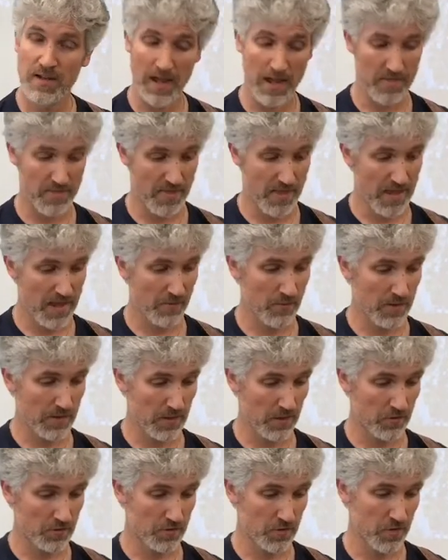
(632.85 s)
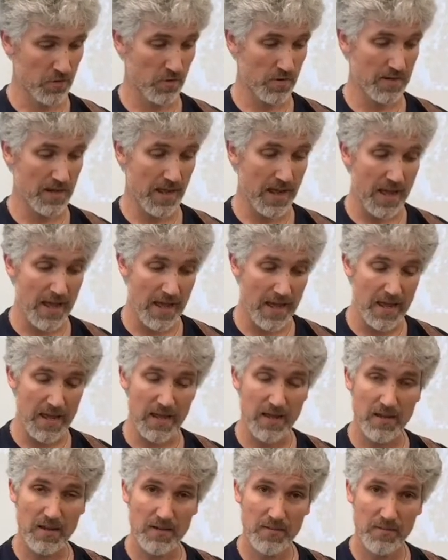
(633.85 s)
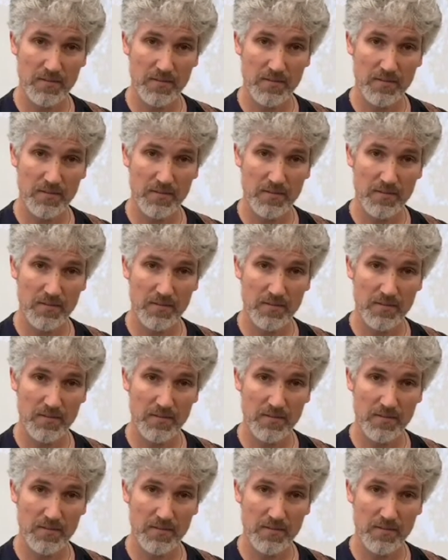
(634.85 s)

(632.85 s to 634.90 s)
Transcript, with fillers: And then we go to an A.